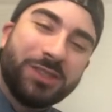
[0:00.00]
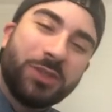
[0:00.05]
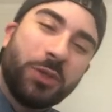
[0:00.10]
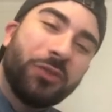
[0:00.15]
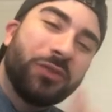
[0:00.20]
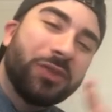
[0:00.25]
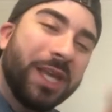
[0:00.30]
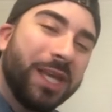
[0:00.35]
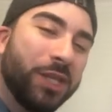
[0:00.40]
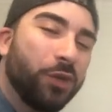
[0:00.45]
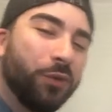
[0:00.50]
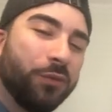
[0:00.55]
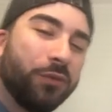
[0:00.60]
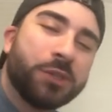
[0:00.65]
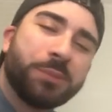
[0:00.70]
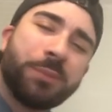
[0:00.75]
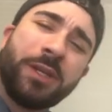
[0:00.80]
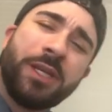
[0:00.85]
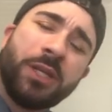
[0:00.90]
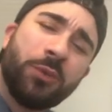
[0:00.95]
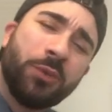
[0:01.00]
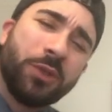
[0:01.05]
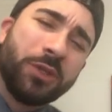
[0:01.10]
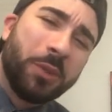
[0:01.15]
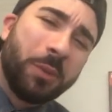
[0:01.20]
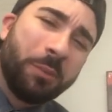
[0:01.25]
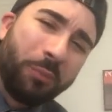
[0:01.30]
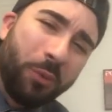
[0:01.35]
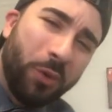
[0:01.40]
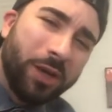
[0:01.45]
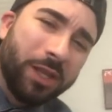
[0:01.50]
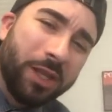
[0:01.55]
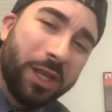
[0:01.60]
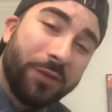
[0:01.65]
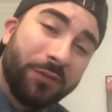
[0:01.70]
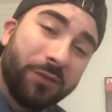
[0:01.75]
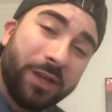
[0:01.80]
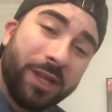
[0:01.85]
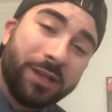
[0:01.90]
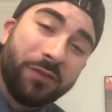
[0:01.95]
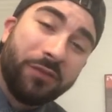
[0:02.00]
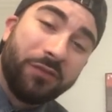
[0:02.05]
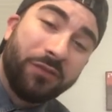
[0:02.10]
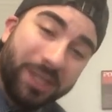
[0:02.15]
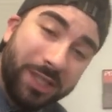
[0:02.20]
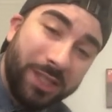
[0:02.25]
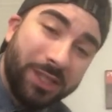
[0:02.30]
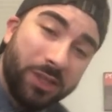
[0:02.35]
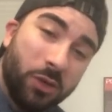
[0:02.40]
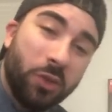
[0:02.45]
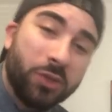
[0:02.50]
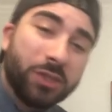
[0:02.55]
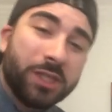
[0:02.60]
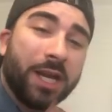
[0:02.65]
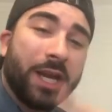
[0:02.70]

so thank you for spending with your boy laughing at the videos.